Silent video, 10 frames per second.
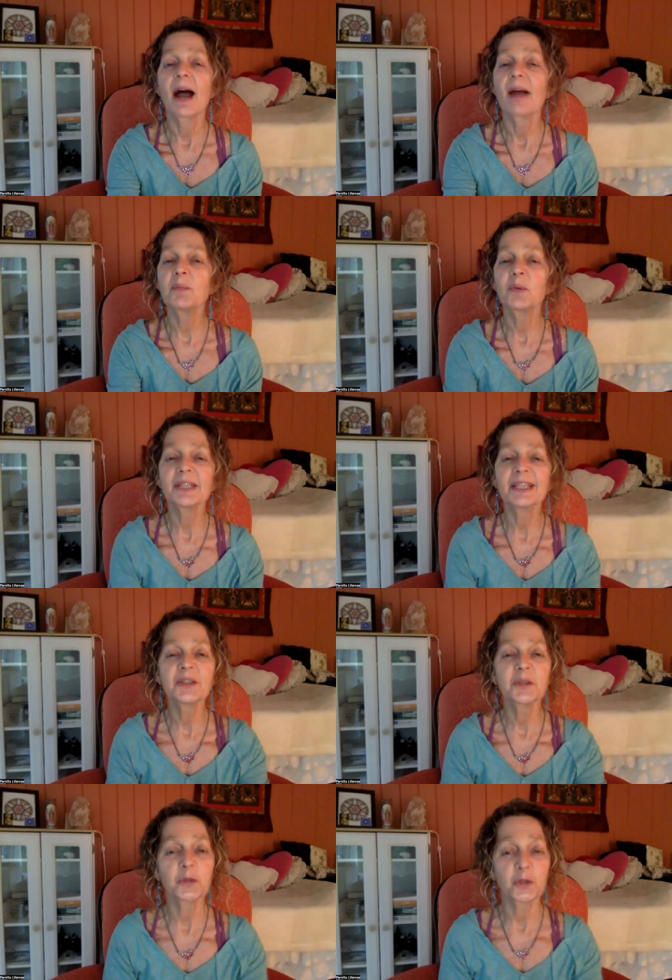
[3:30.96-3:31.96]
I'm
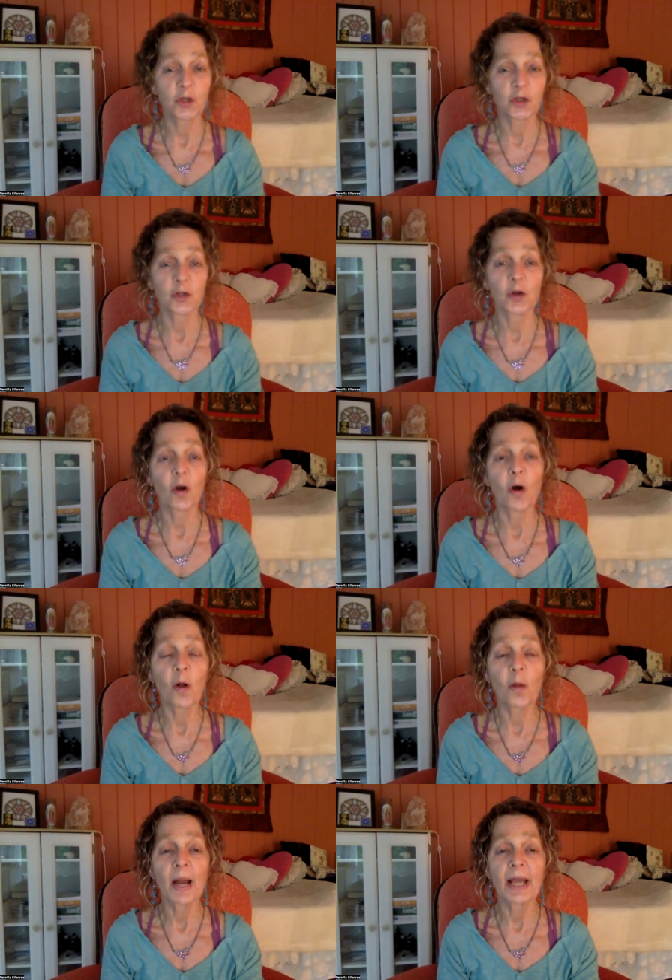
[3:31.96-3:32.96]
willing to turn
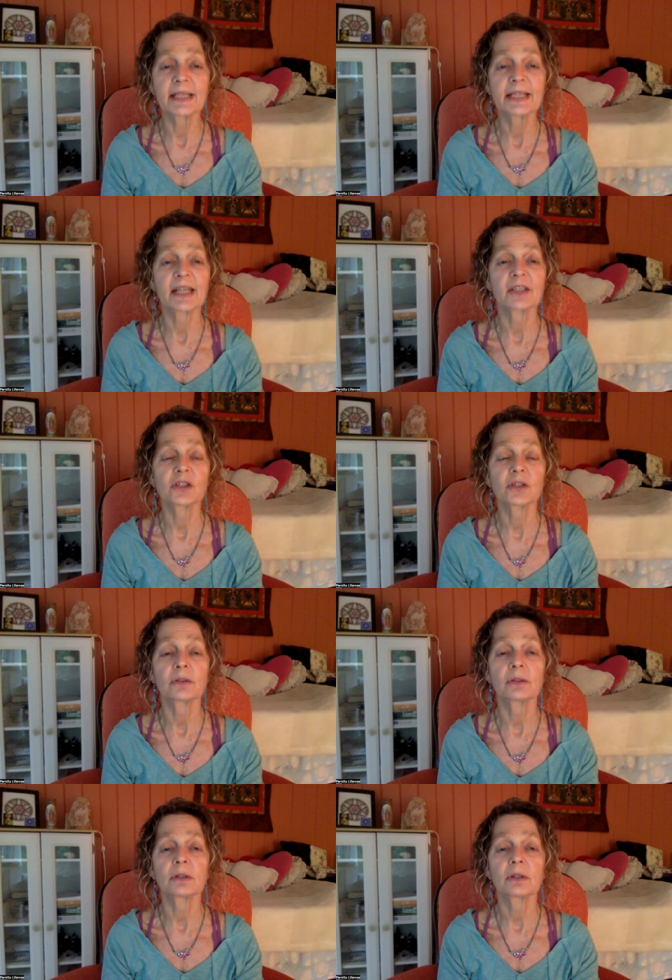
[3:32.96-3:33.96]
all my
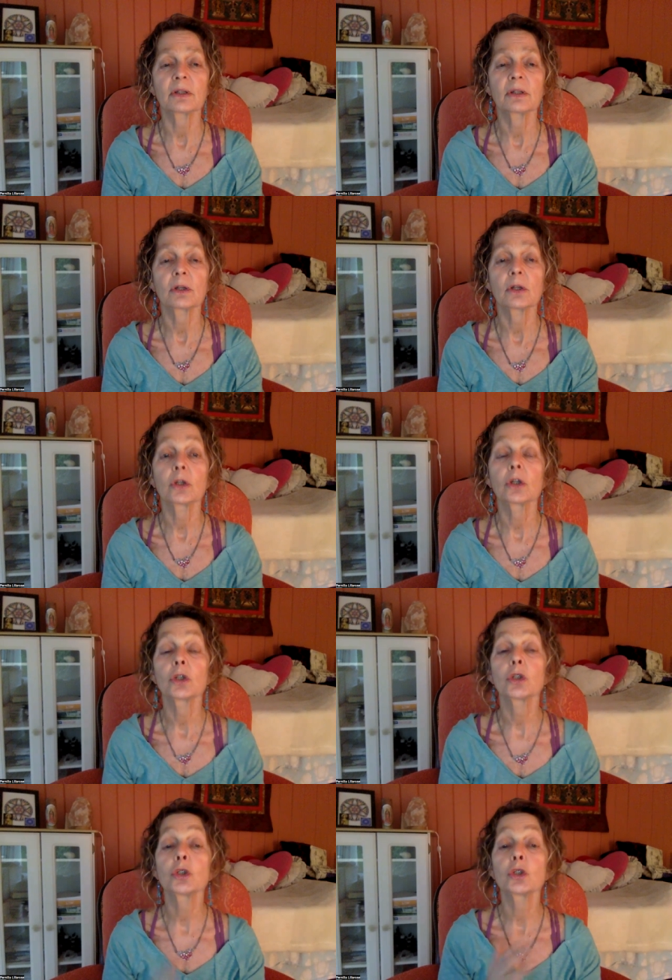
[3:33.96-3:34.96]
attention
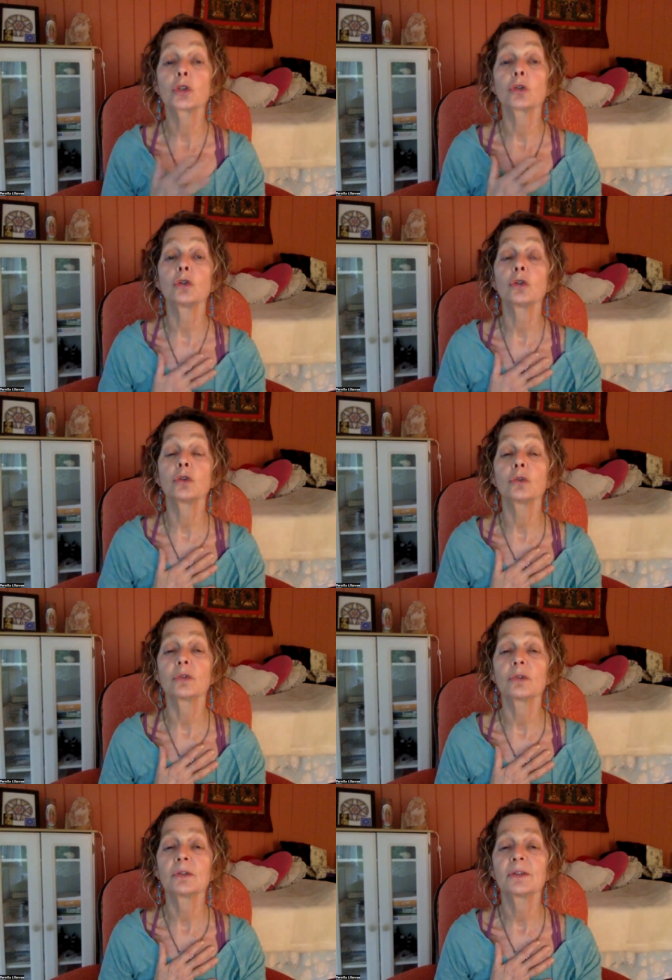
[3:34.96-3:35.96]
to
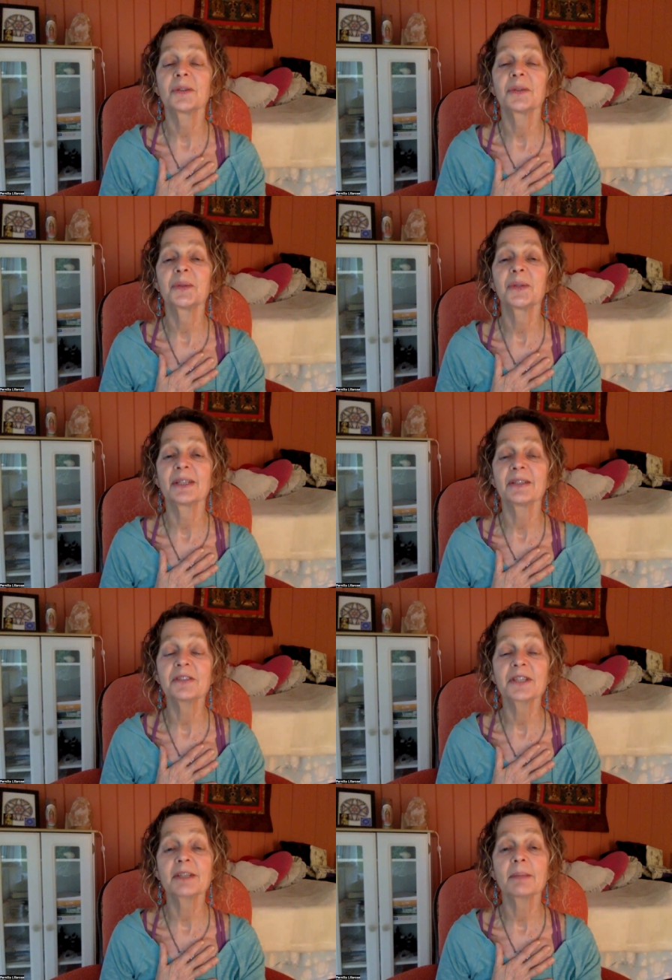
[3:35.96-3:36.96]
you who
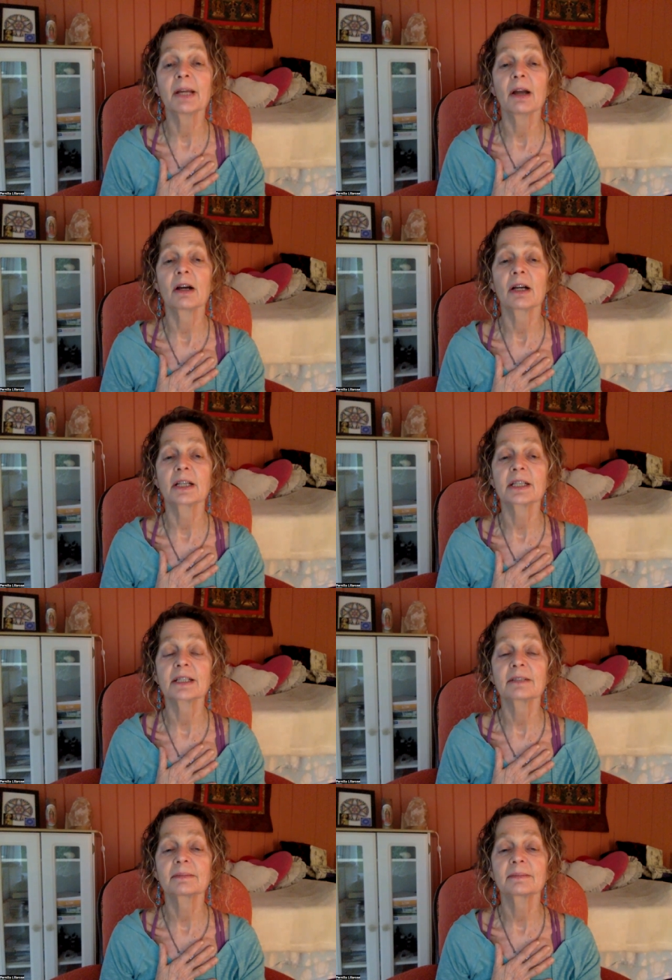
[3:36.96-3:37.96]
lives in my heart,